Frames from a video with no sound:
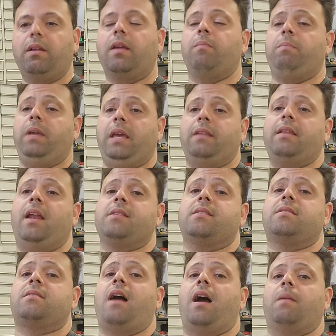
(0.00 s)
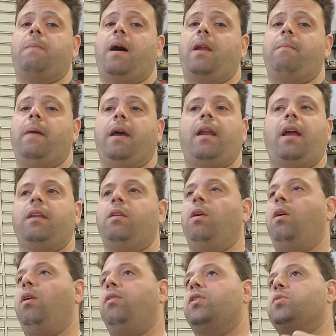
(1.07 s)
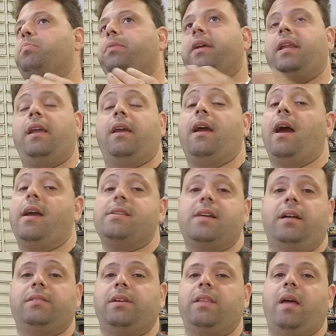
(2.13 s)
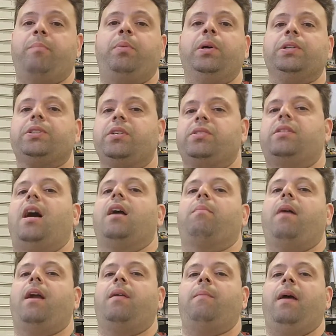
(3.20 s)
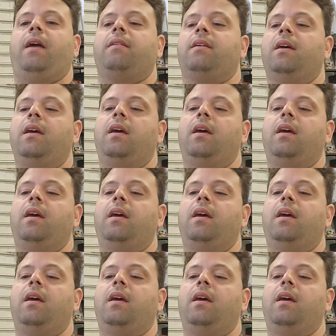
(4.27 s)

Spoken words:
And being that it's a stock bottom end, I know there's plenty of guys out there that push a stock bottom end,